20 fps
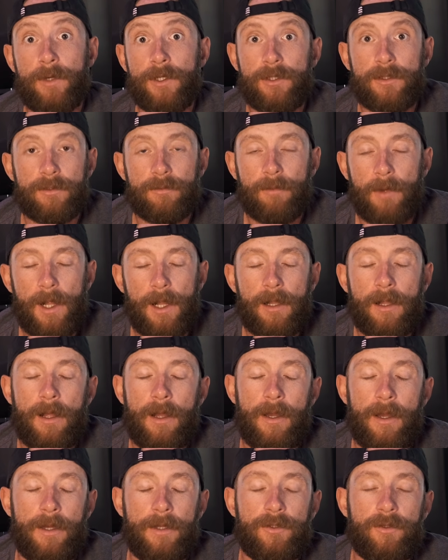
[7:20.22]
as well
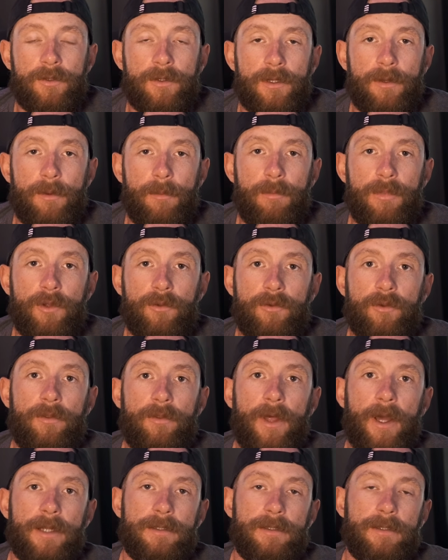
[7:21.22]
to the Bluetooth
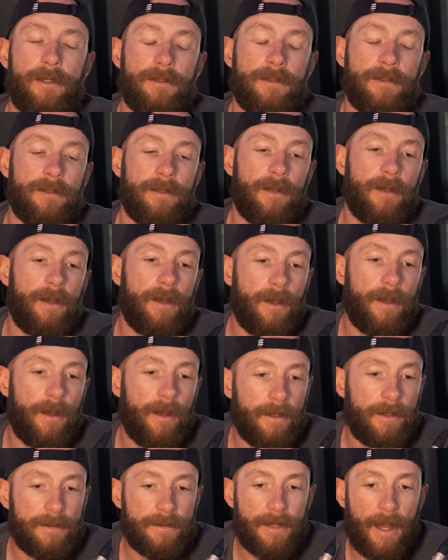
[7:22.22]
headsets,
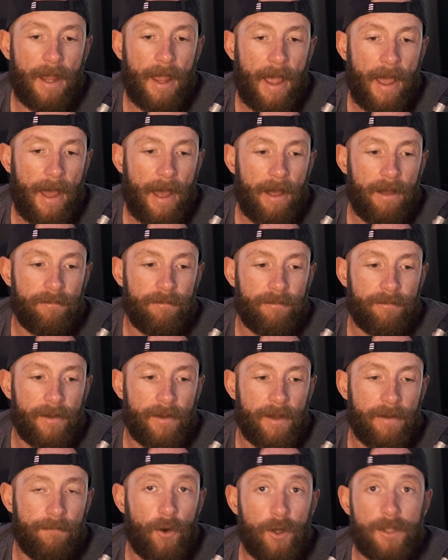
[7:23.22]
and they have
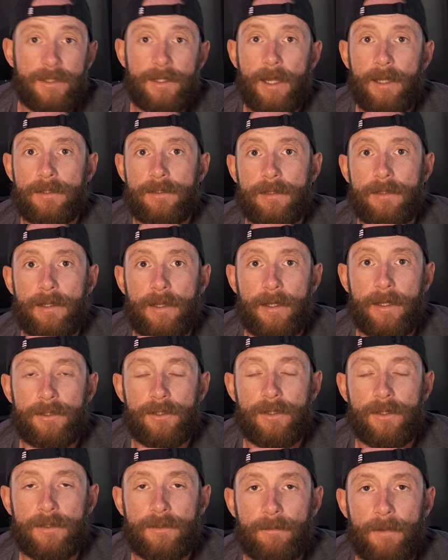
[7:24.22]
voice
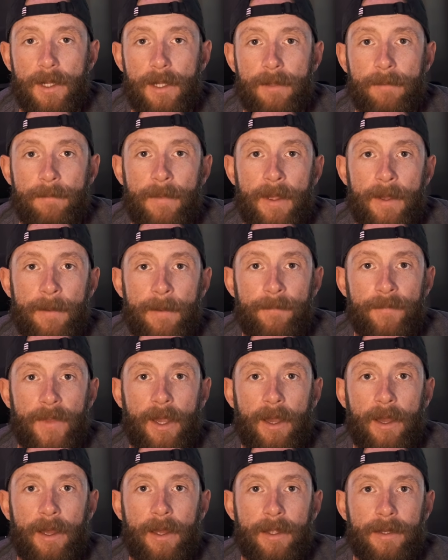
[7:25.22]
cancellation as well.
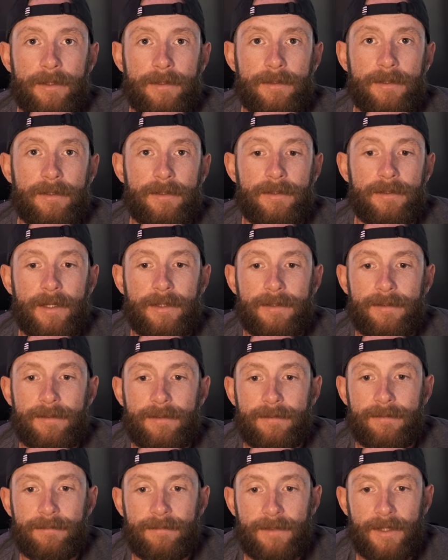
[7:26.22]
And
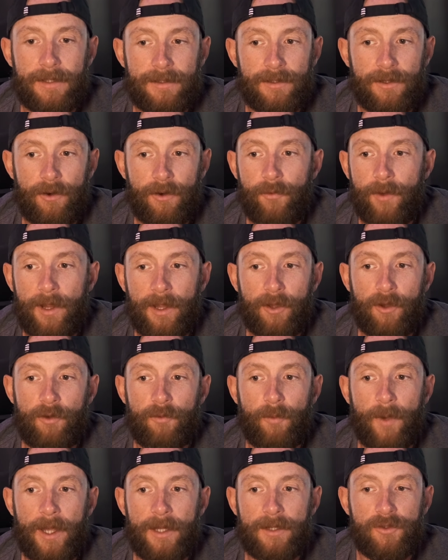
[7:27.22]
that's a really good
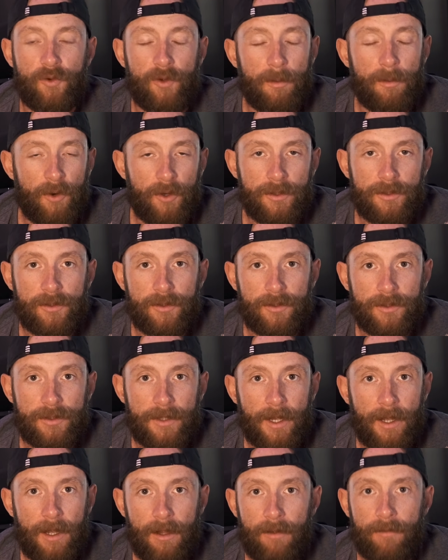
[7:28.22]
way to immerse
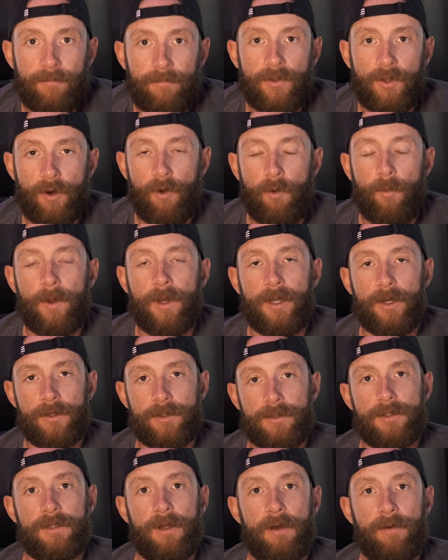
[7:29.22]
yourself, when
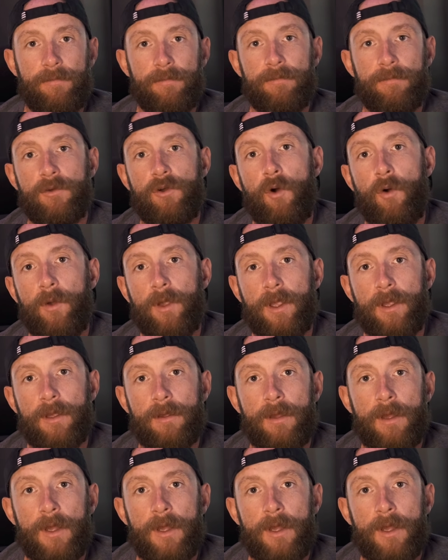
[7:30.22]
there's stuff going